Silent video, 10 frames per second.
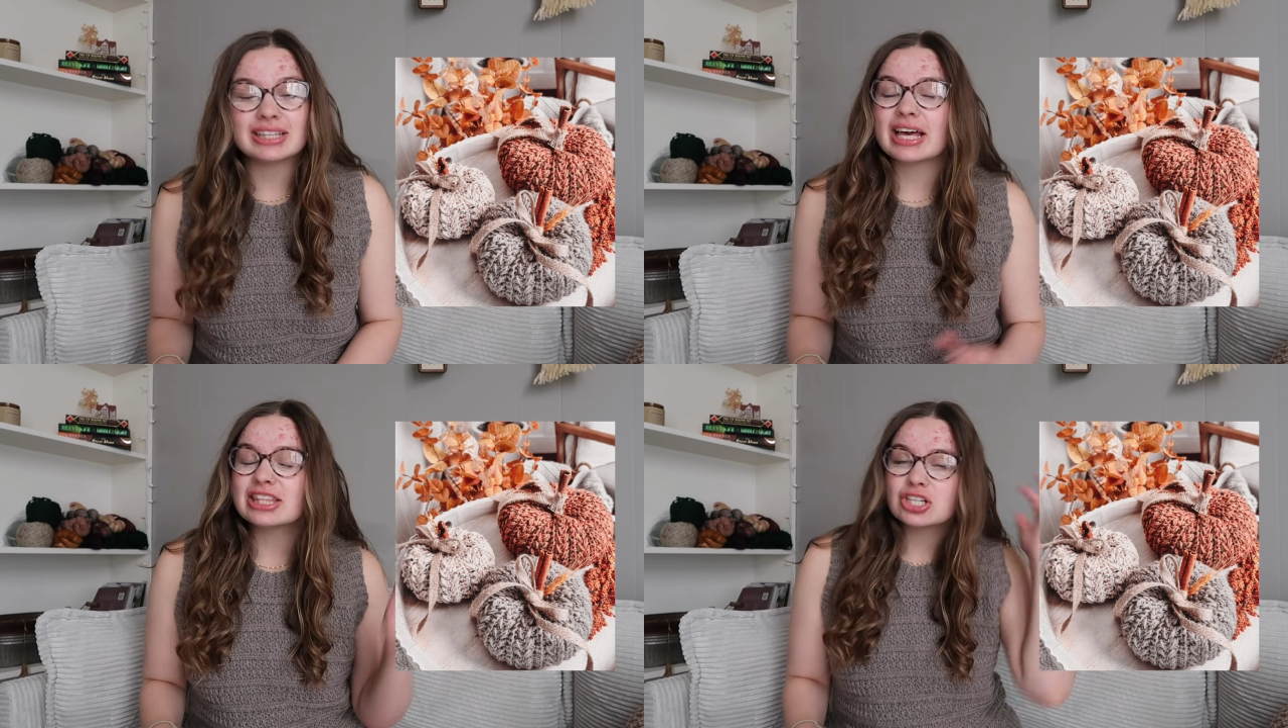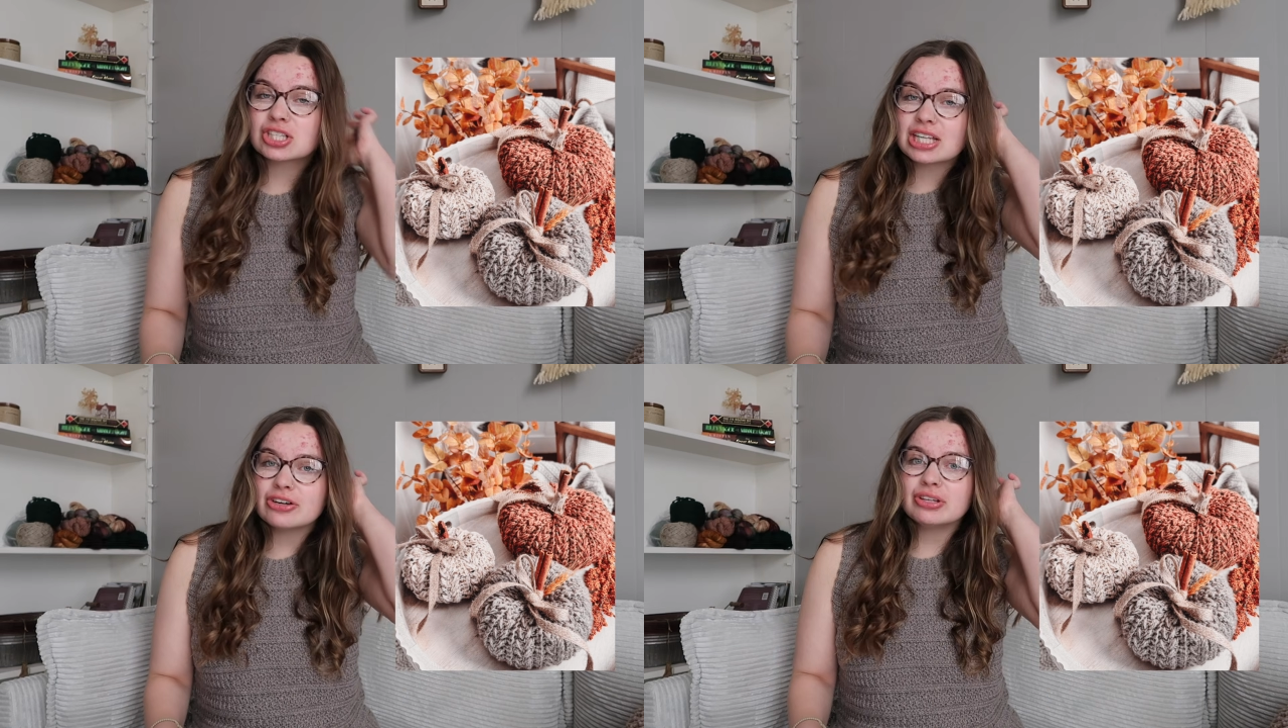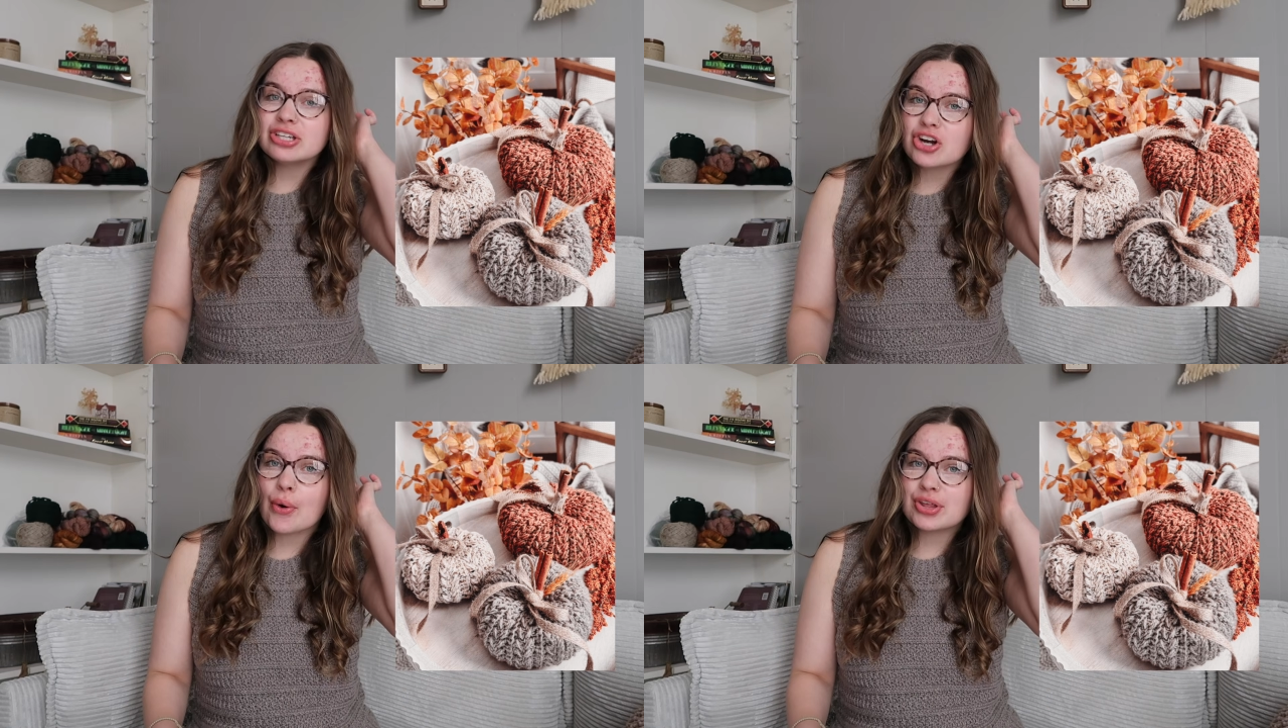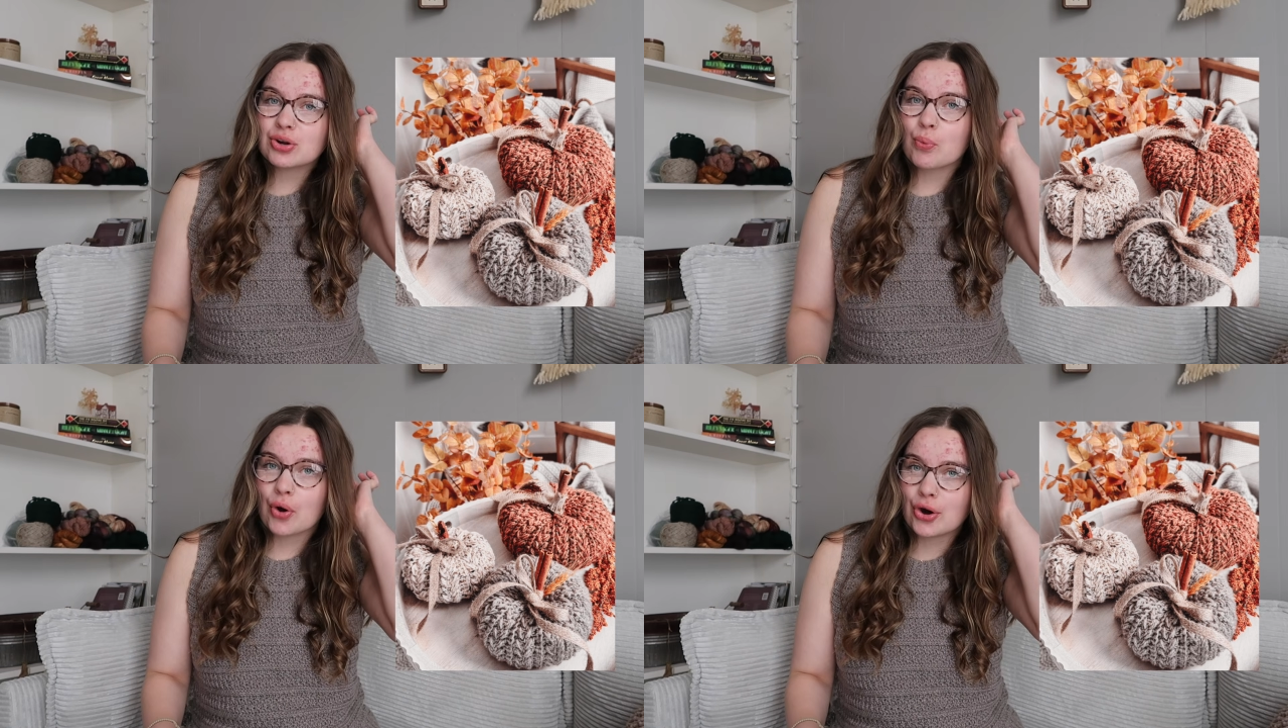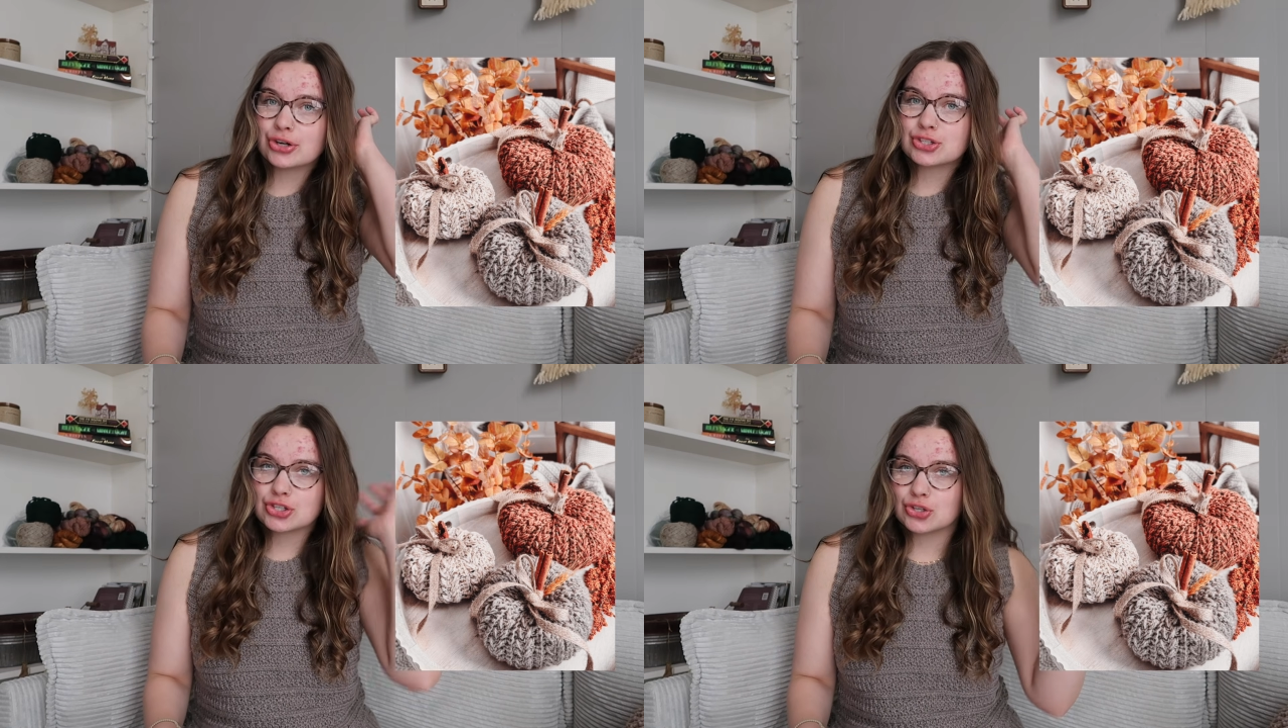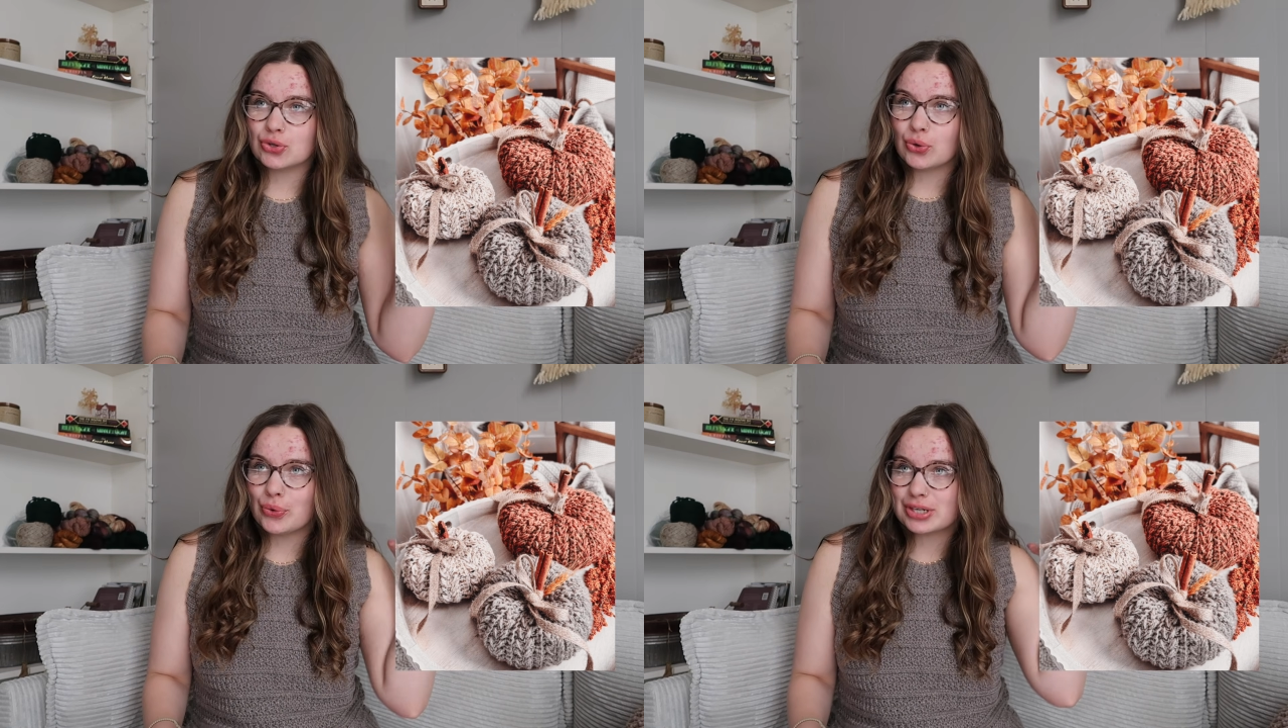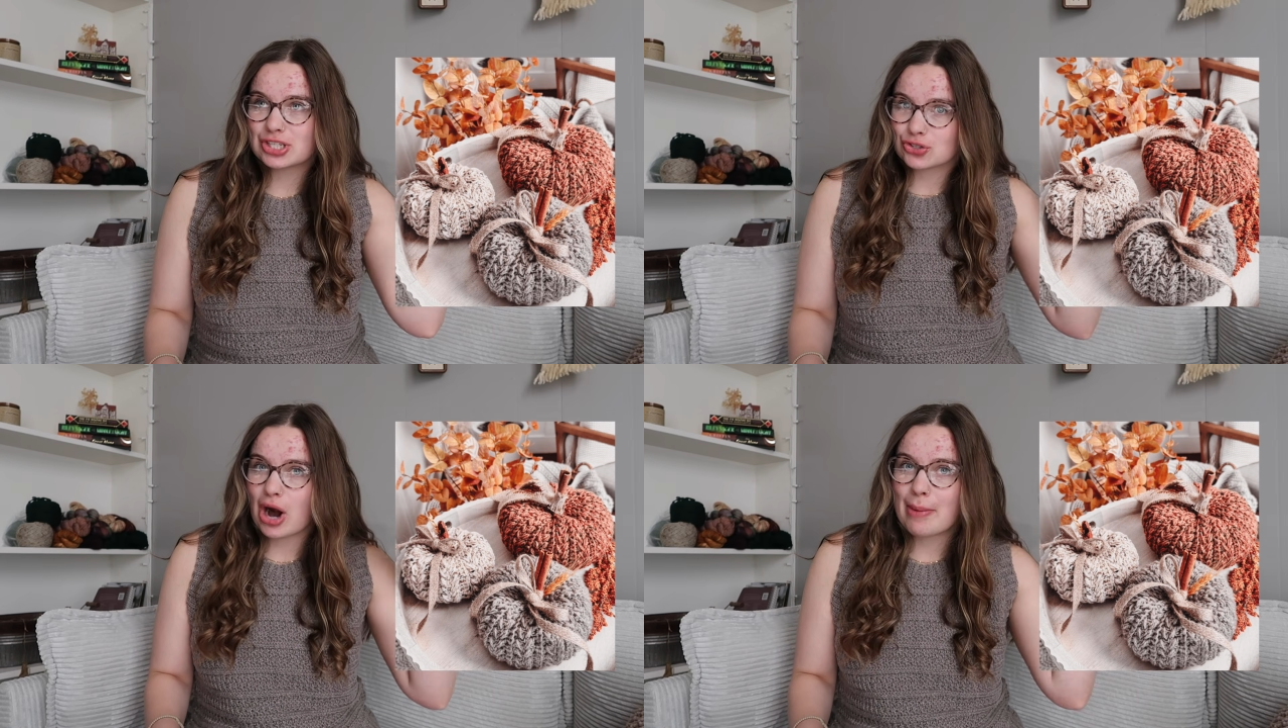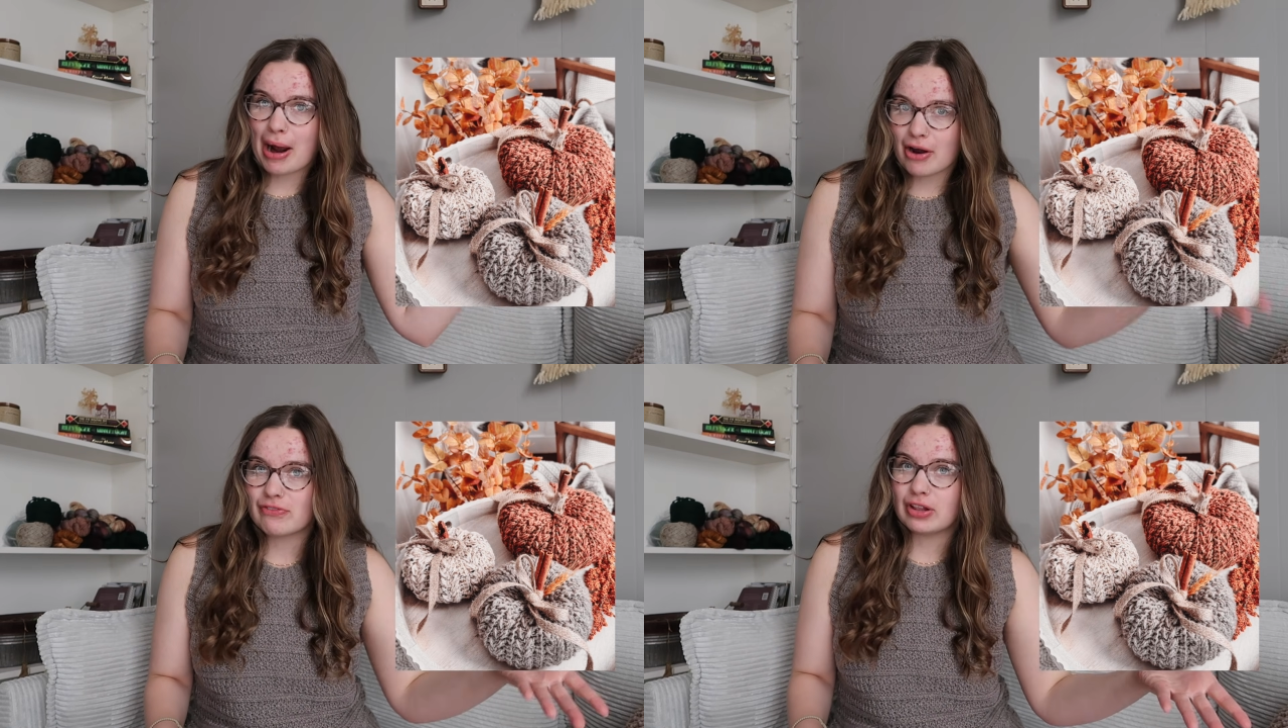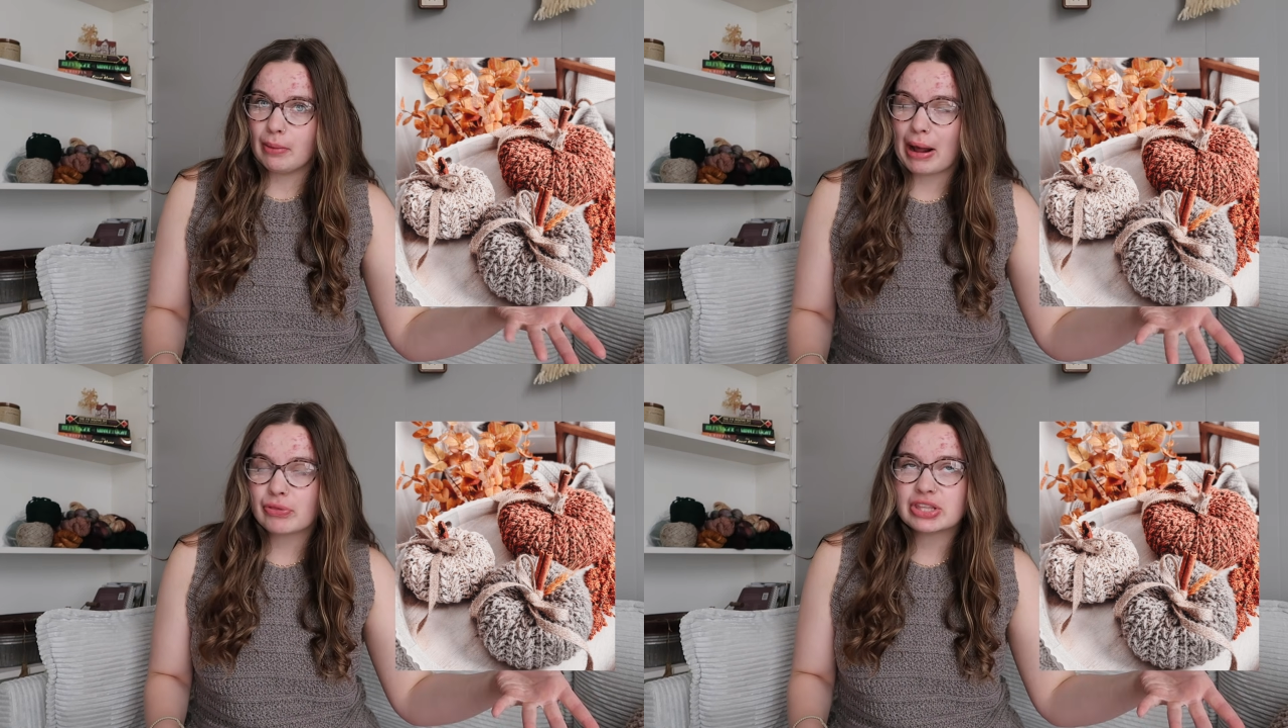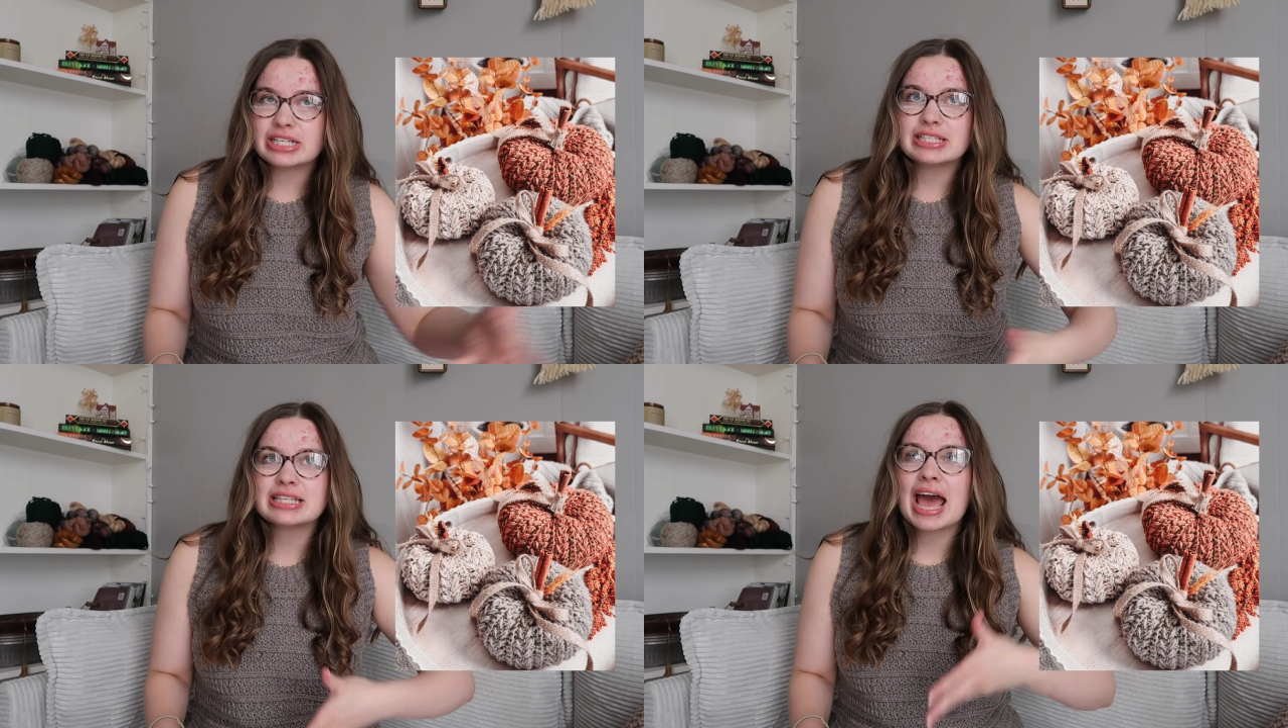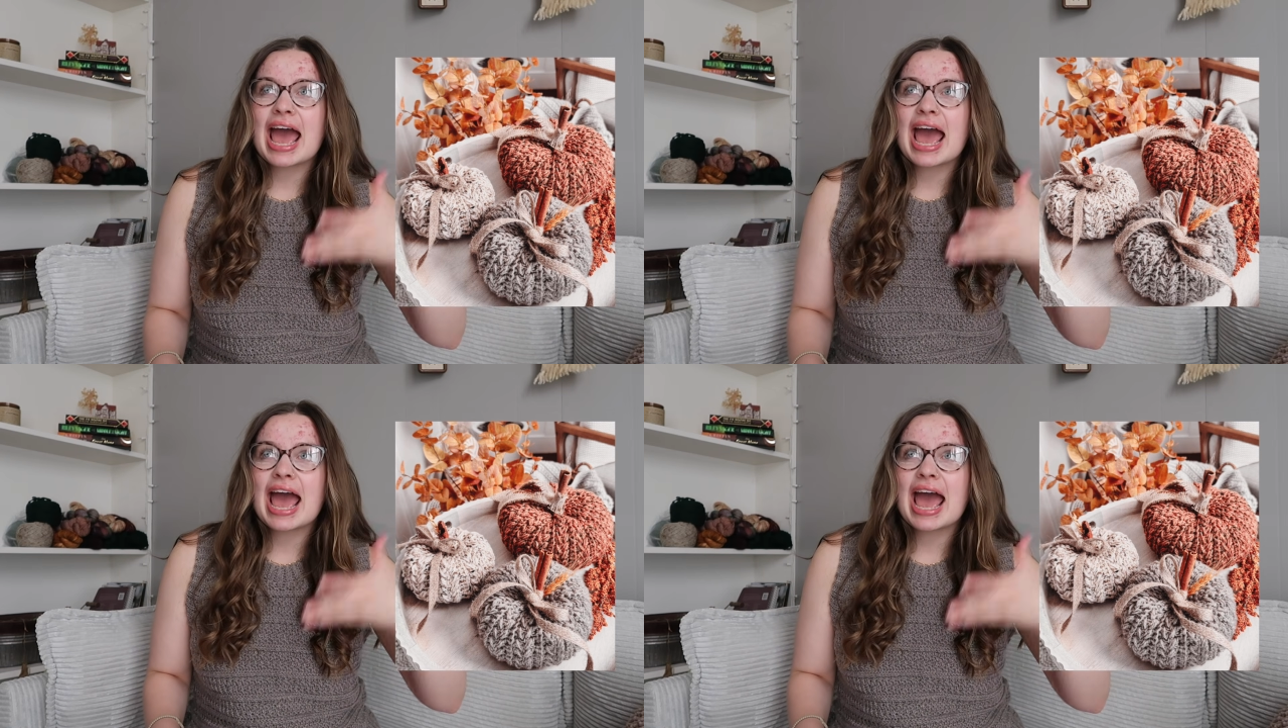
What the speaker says: Like, there's literally no other word to describe how I feel about these,